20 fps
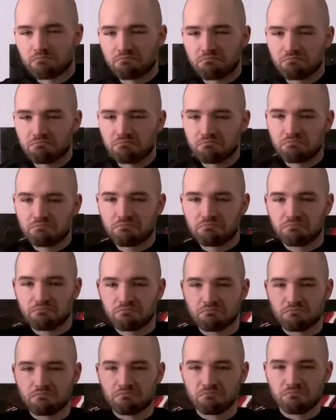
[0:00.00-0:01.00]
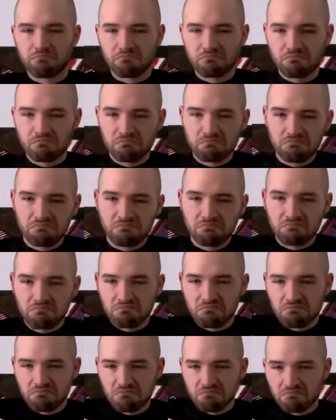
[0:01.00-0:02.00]

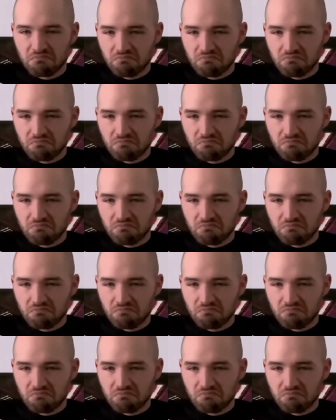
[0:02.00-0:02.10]
(no one is talking)